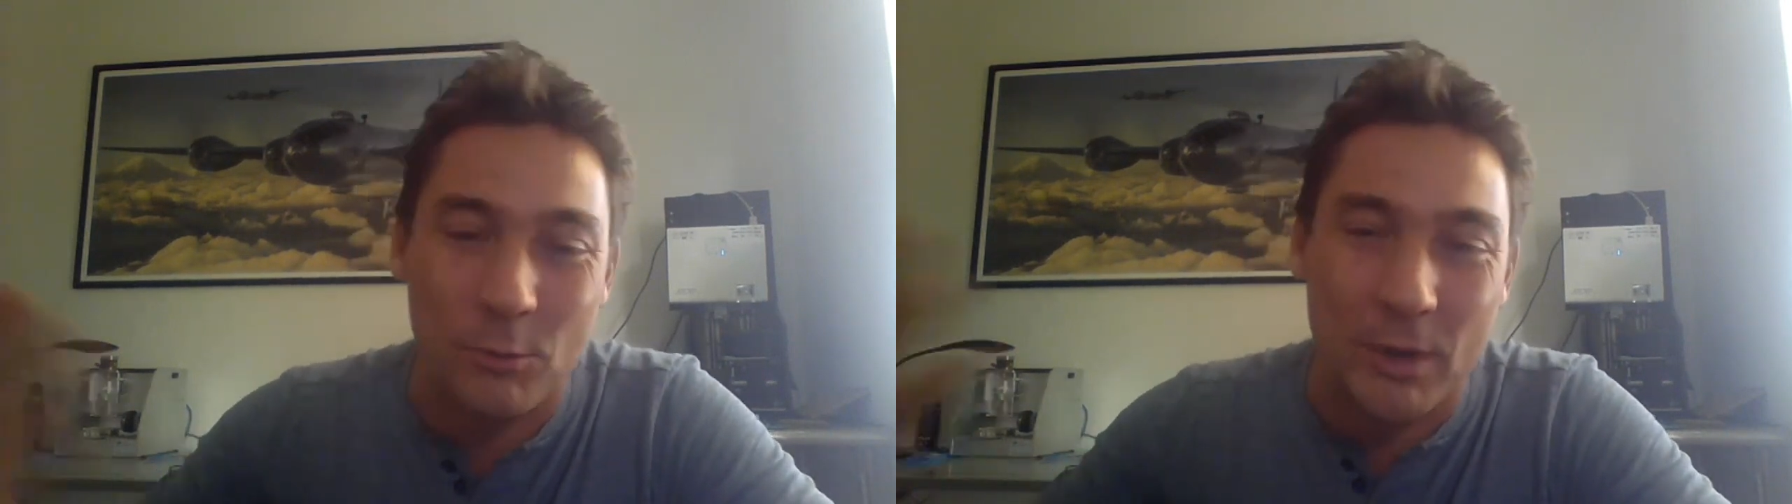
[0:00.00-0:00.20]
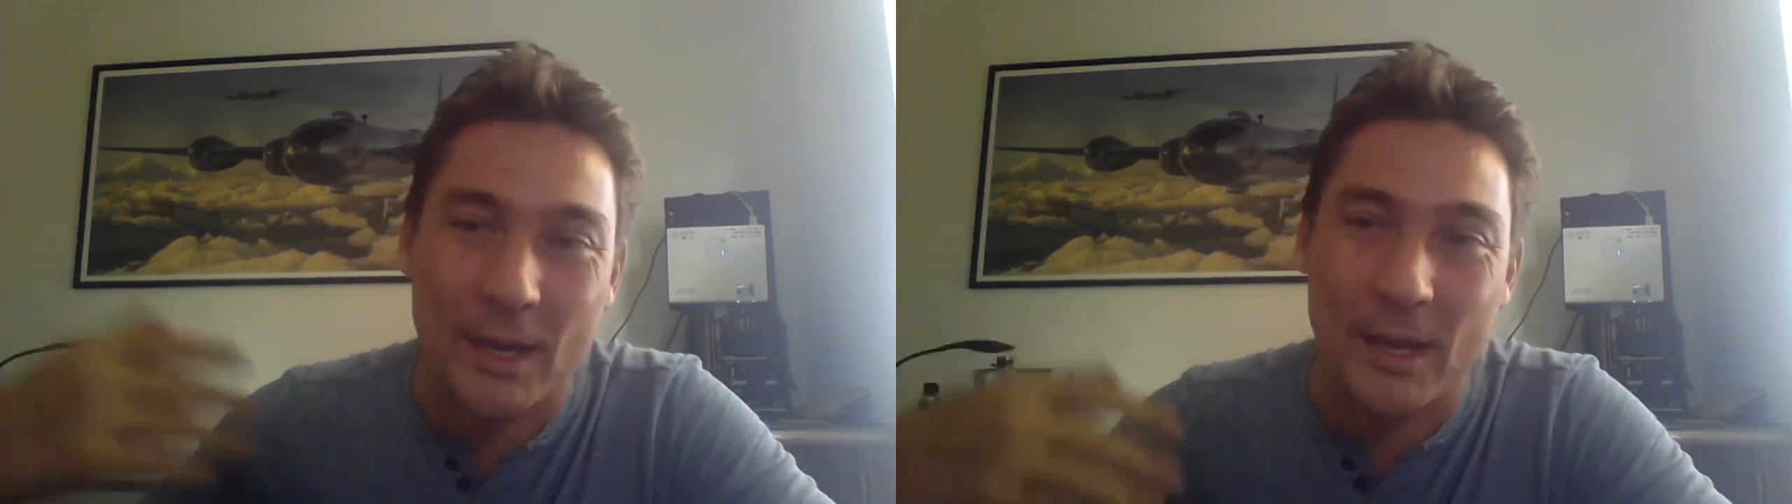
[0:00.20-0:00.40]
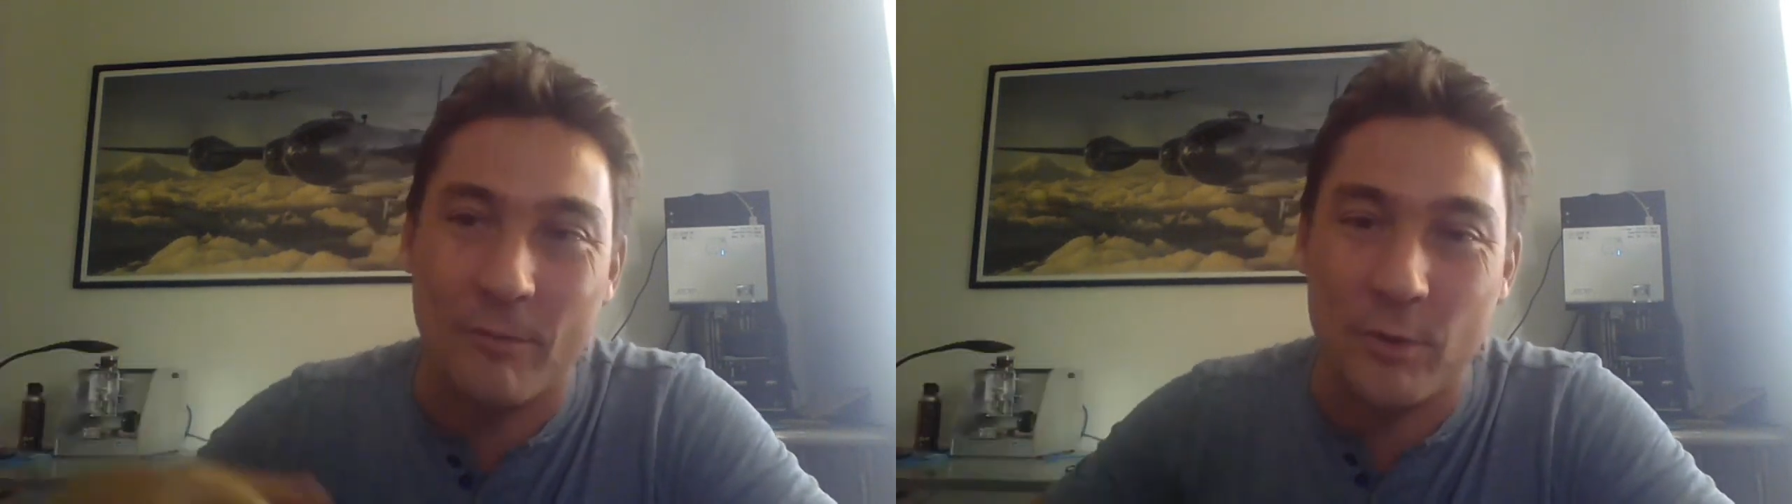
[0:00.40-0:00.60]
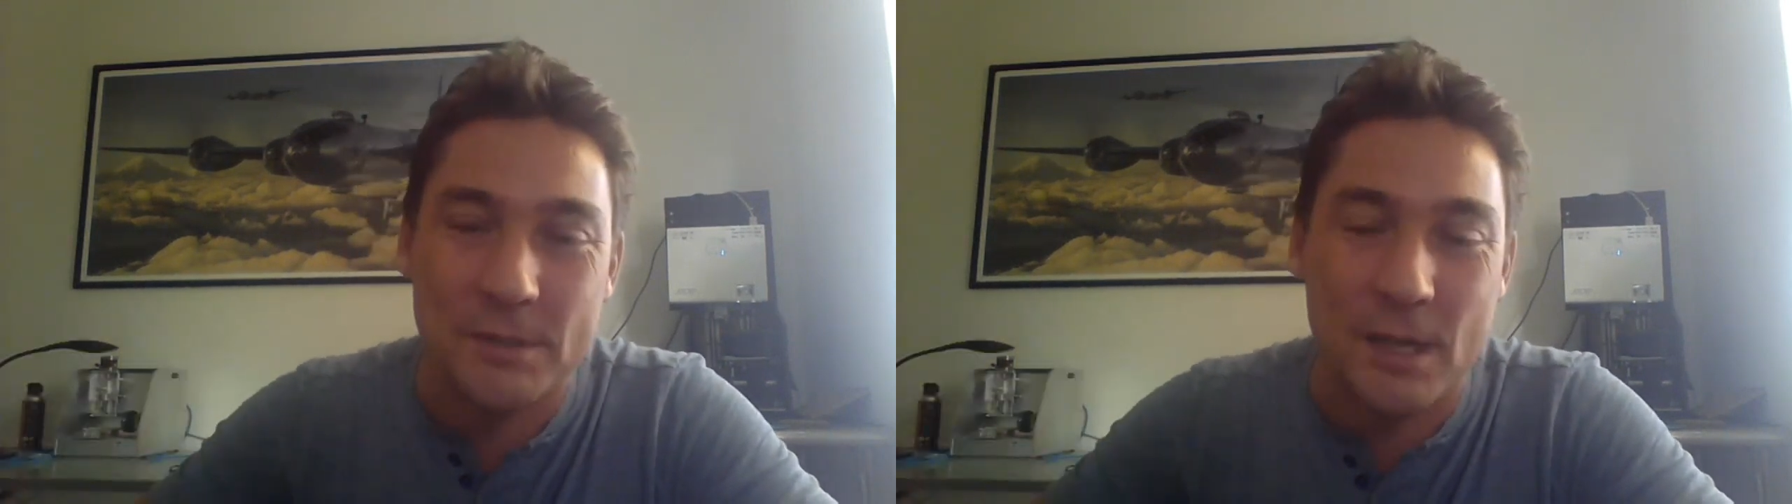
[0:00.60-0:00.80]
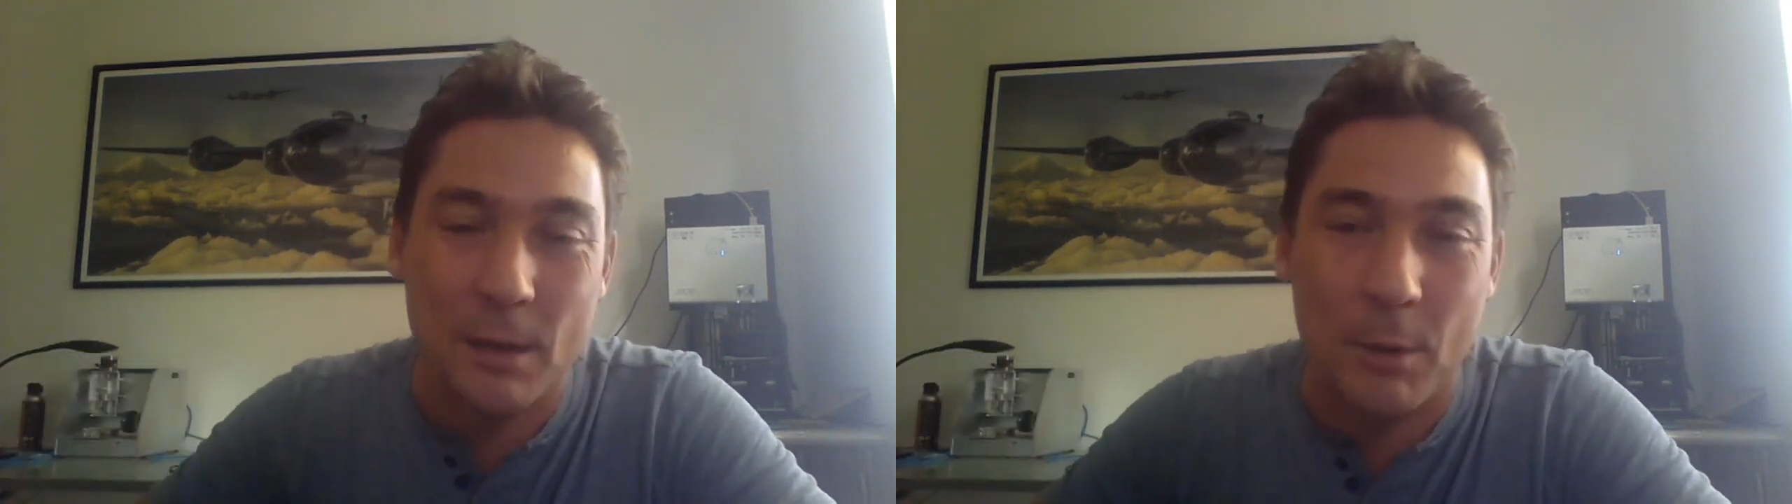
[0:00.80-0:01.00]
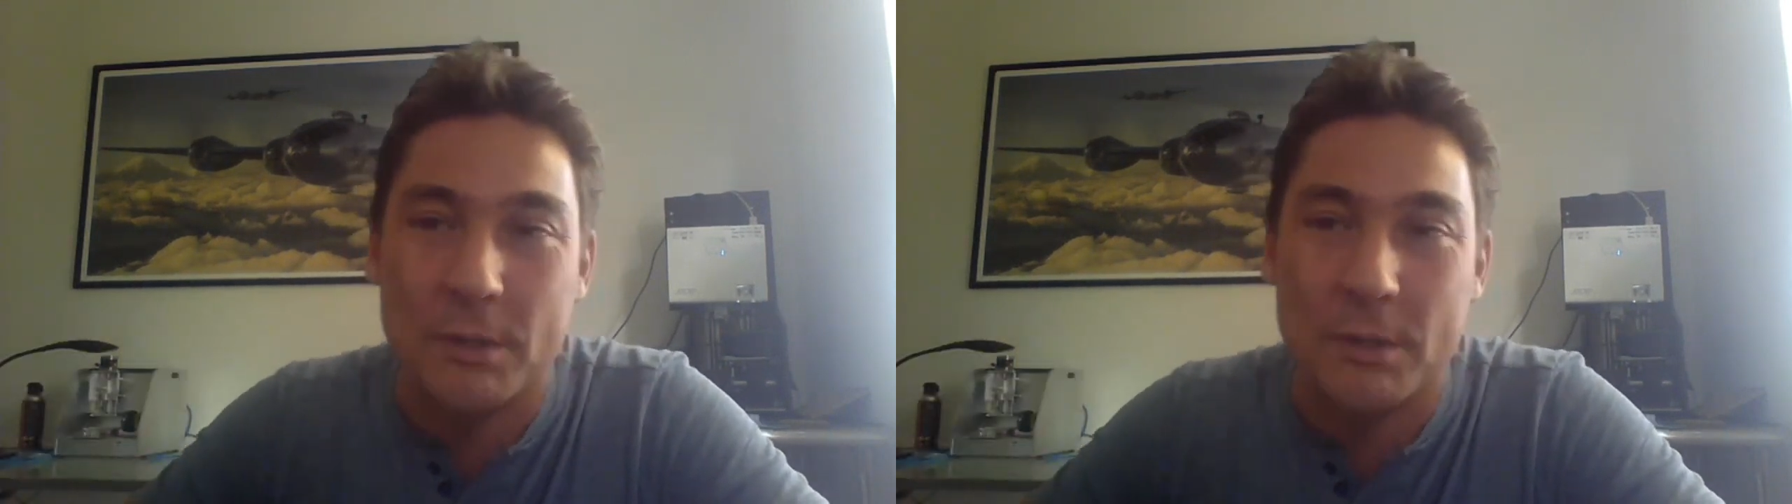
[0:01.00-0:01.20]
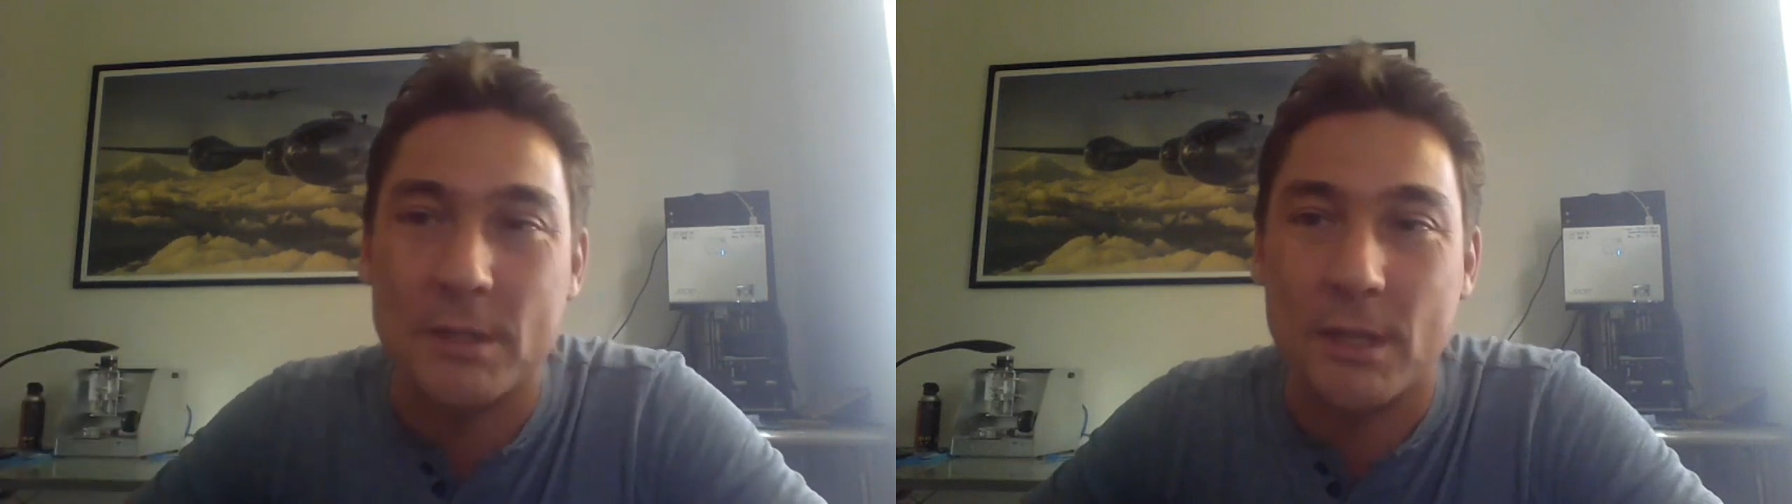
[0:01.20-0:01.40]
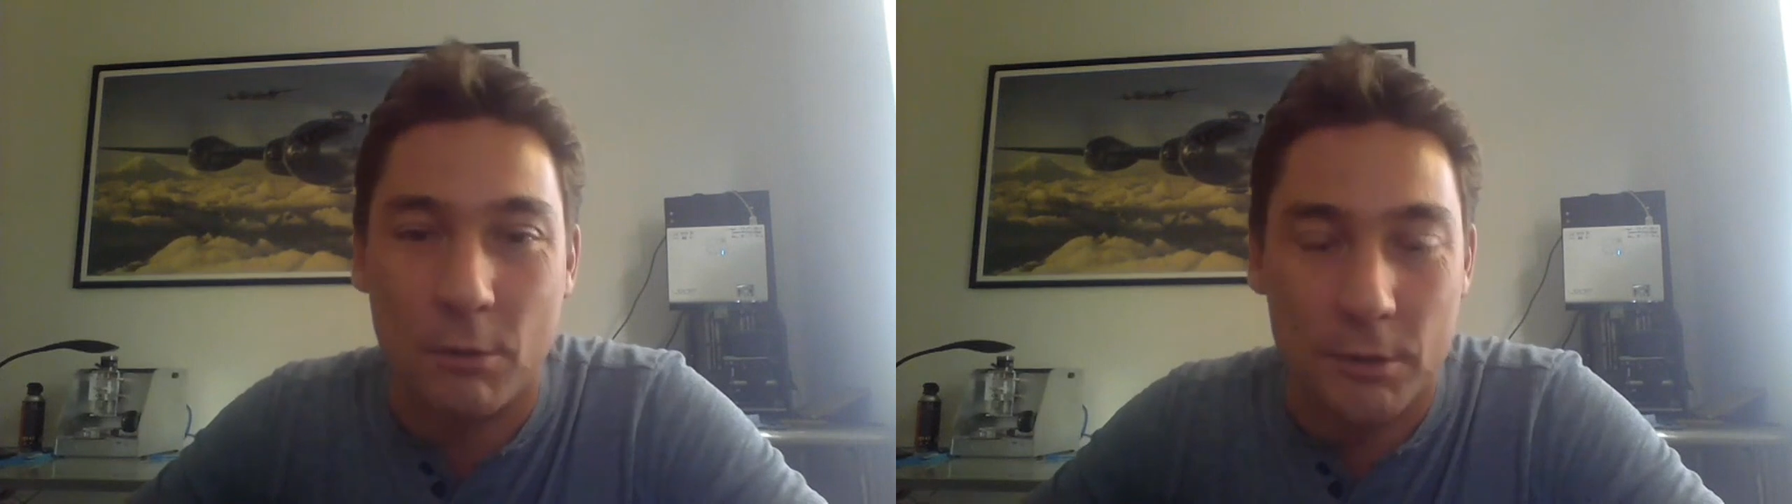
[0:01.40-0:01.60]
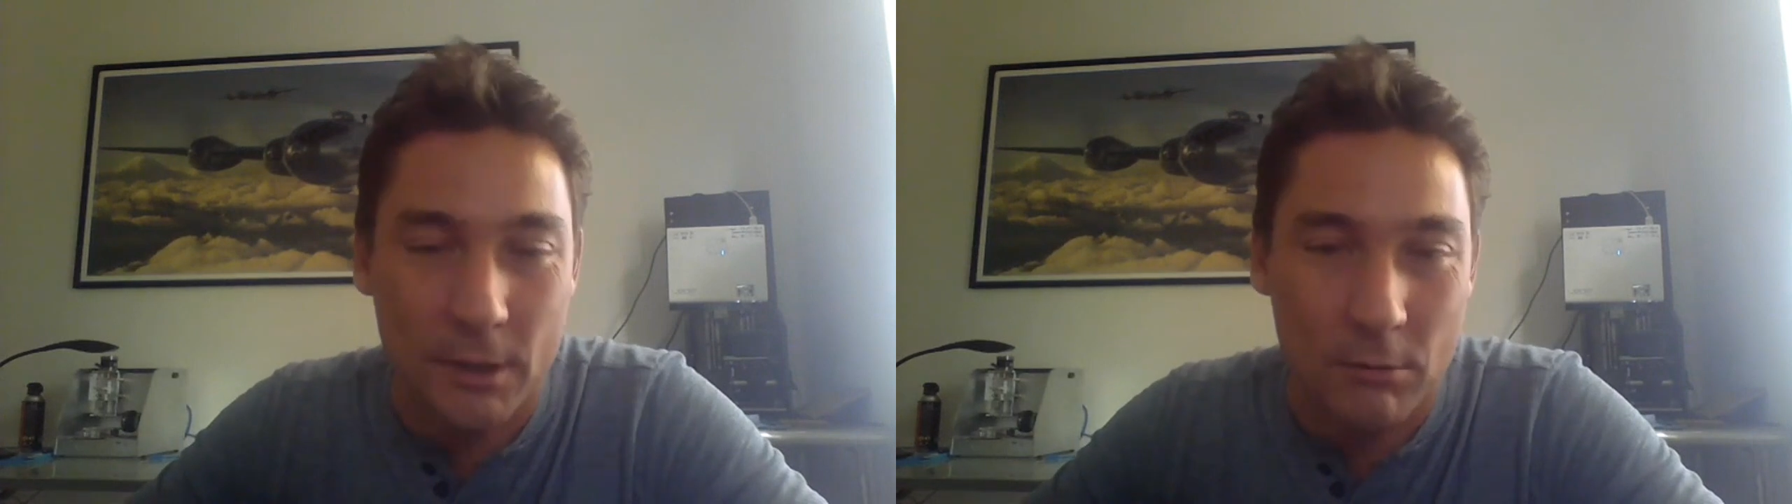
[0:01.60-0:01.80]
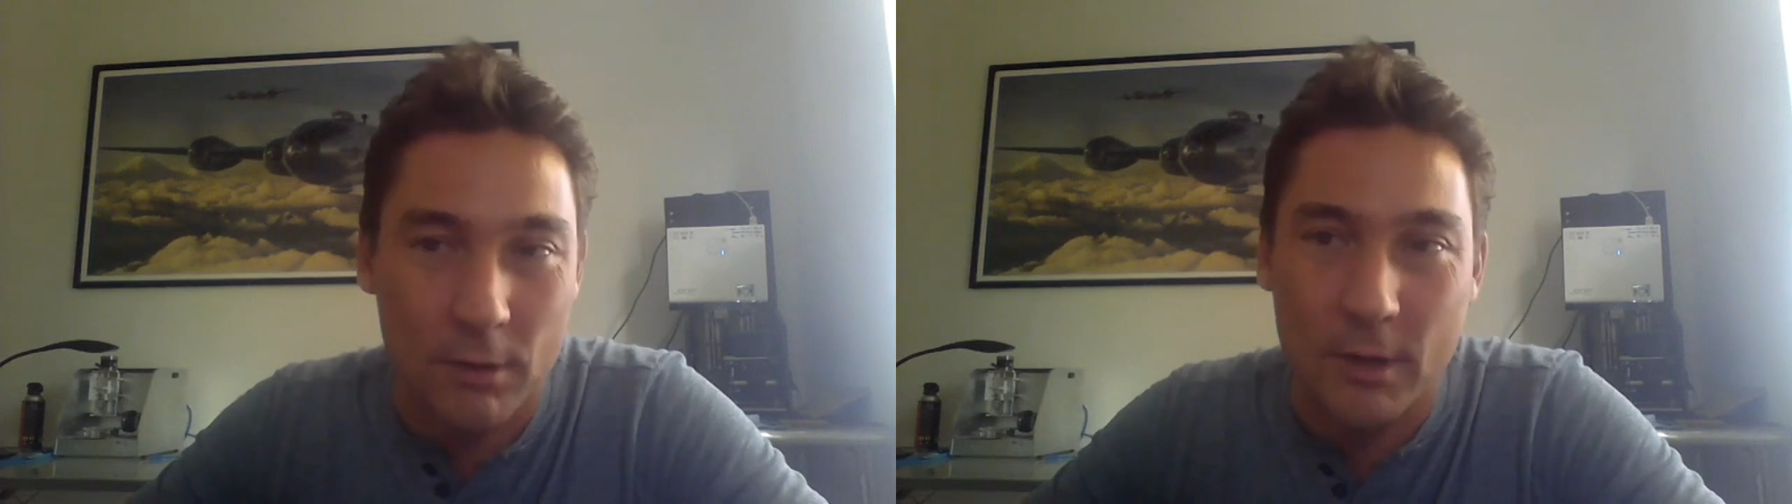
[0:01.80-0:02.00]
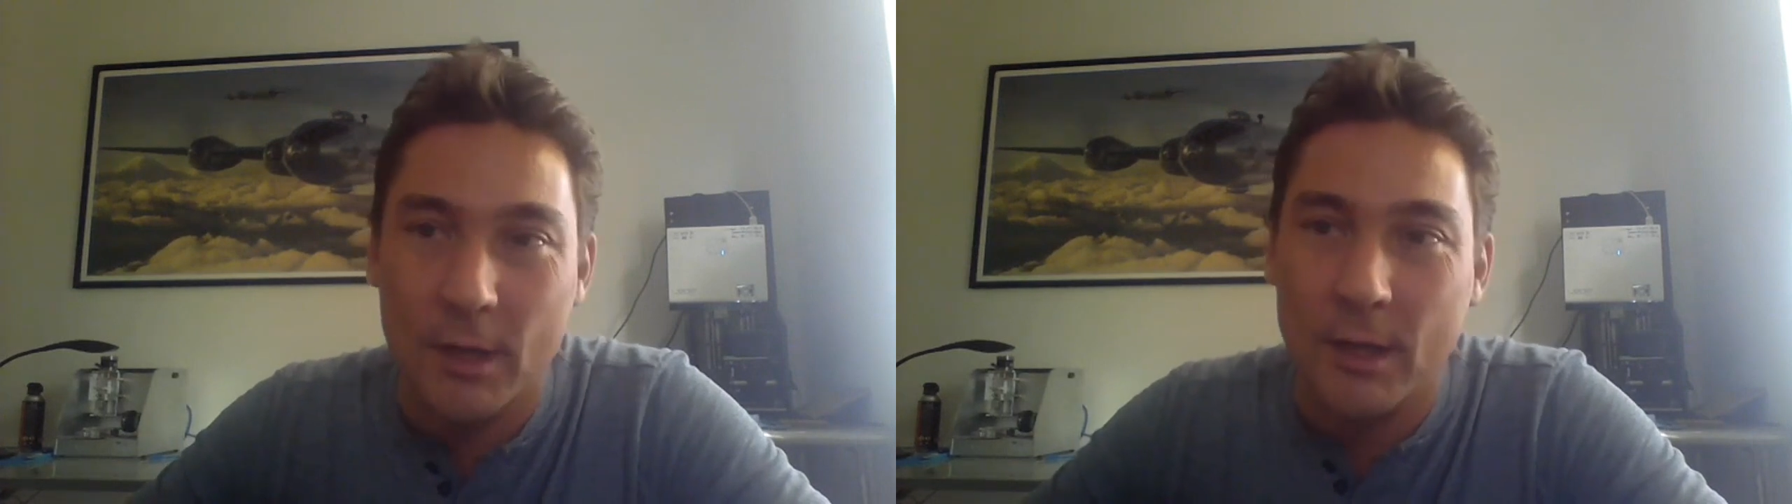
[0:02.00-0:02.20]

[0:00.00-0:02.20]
when I came first time, I was in Querétaro,